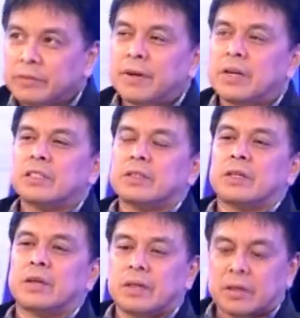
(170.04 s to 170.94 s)
far as
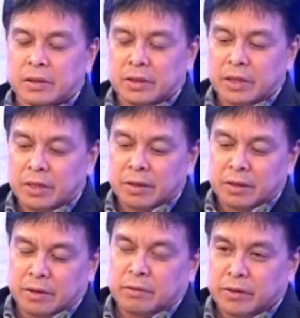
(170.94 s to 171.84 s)

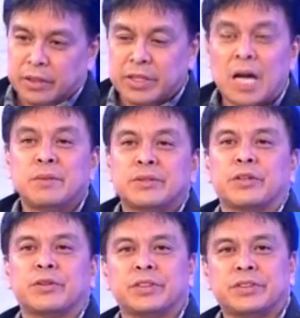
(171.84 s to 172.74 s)
the dams
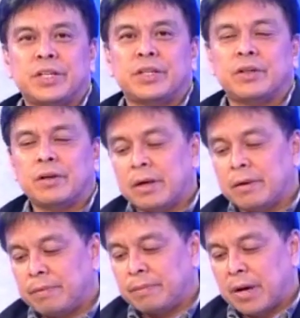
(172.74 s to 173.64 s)
are concerned,
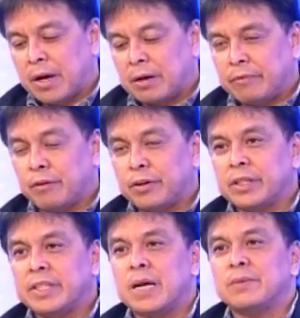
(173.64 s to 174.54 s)
for
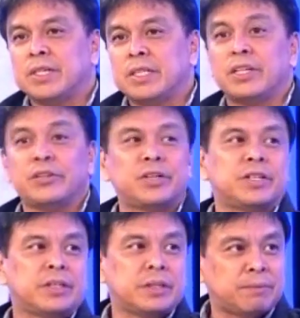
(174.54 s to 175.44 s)
the dams in the
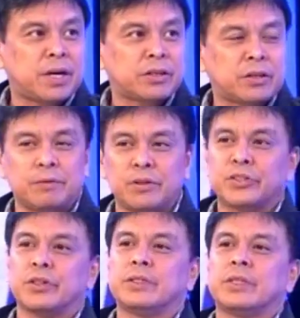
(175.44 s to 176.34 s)
northern part of
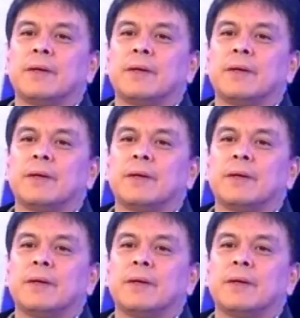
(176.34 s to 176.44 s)
Luzon,